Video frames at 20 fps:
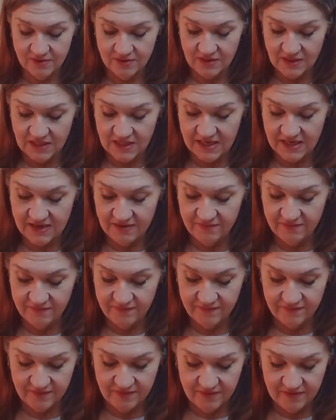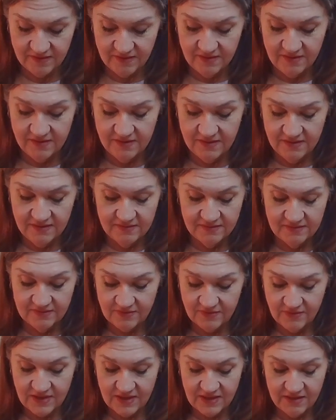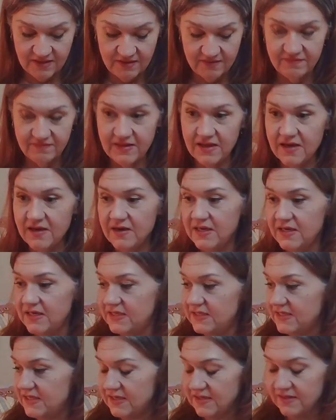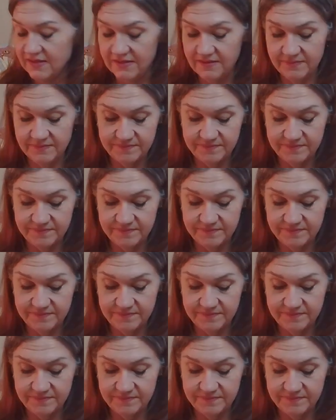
life. I love that idea.